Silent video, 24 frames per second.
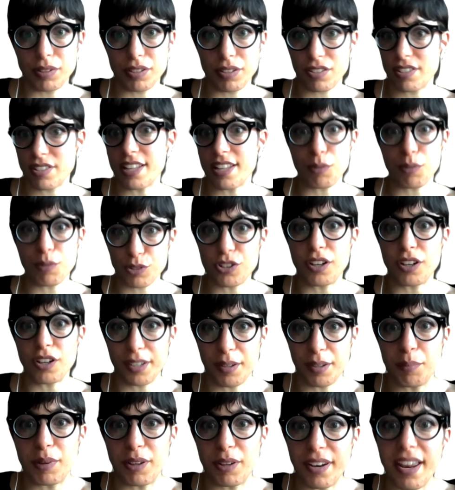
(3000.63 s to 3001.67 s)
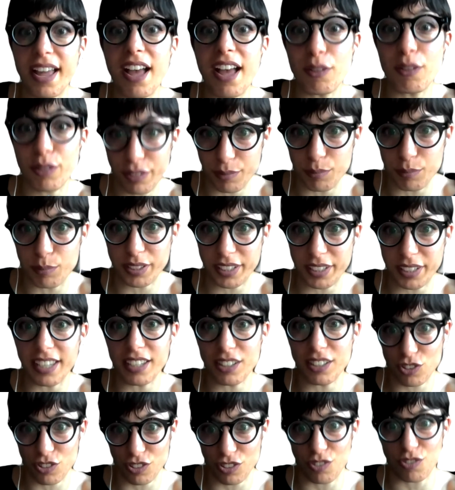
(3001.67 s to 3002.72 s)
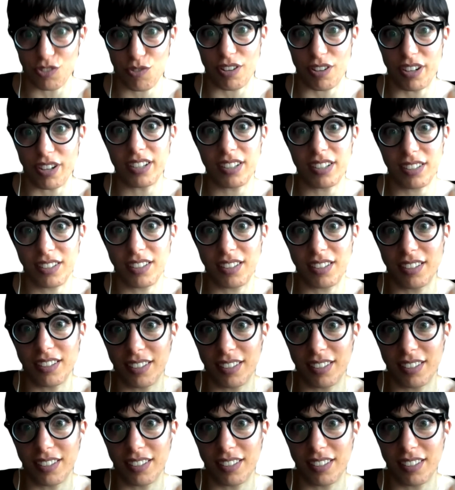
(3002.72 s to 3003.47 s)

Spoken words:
because now we're talking about health implications, right?